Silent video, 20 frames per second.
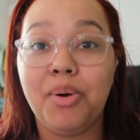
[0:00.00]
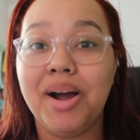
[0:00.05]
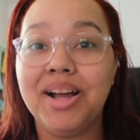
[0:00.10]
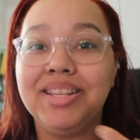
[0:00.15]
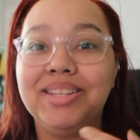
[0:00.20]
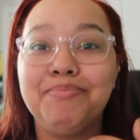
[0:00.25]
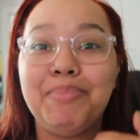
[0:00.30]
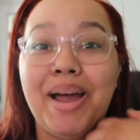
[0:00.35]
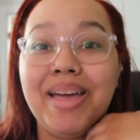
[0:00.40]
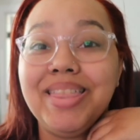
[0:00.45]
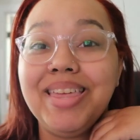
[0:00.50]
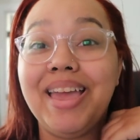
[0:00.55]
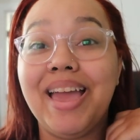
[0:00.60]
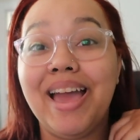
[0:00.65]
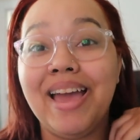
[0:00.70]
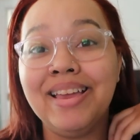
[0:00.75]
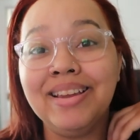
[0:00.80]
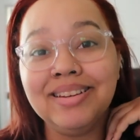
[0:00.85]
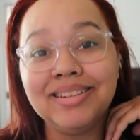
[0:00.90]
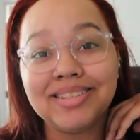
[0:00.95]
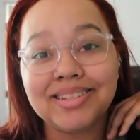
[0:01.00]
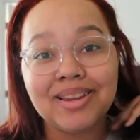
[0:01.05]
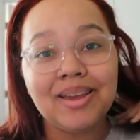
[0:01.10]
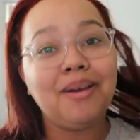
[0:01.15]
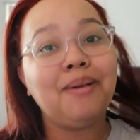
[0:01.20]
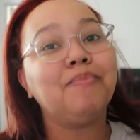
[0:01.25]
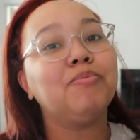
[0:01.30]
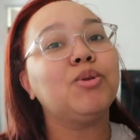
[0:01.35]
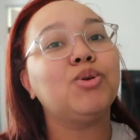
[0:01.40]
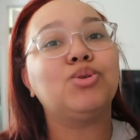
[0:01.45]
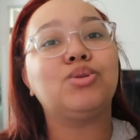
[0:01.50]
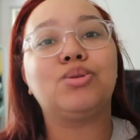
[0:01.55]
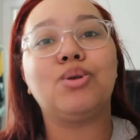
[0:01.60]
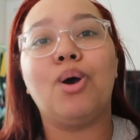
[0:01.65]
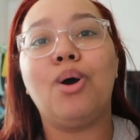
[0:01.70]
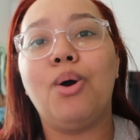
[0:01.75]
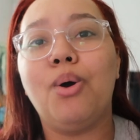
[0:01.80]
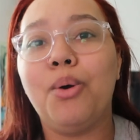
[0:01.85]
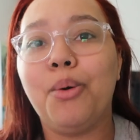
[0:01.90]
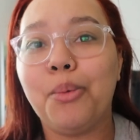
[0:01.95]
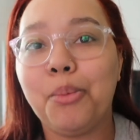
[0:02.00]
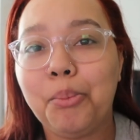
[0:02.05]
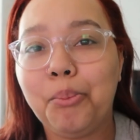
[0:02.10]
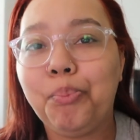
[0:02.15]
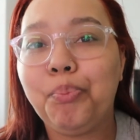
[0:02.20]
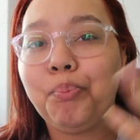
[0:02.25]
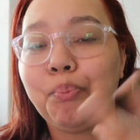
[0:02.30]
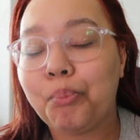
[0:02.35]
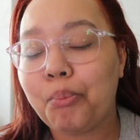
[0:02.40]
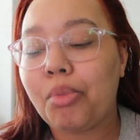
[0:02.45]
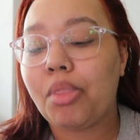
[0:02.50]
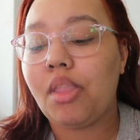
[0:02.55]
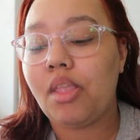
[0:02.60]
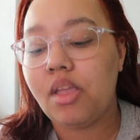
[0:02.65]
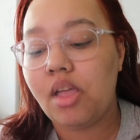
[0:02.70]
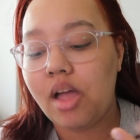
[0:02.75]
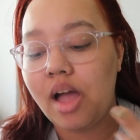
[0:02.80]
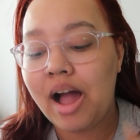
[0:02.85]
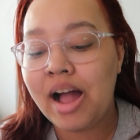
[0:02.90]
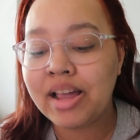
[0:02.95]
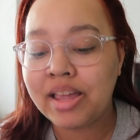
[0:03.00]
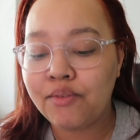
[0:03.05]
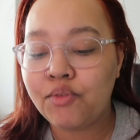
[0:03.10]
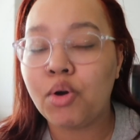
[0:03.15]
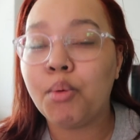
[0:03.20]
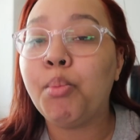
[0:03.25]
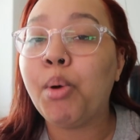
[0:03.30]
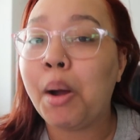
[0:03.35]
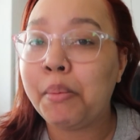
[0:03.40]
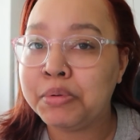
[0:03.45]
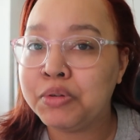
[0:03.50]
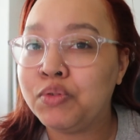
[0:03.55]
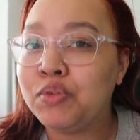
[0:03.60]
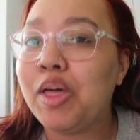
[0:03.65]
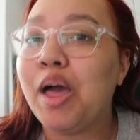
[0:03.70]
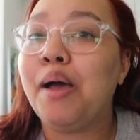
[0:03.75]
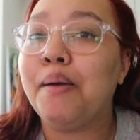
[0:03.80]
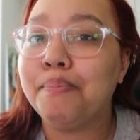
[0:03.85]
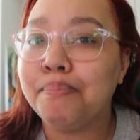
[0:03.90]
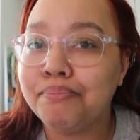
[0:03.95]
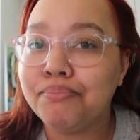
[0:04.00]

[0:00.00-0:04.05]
was by the end. So I give her props for that.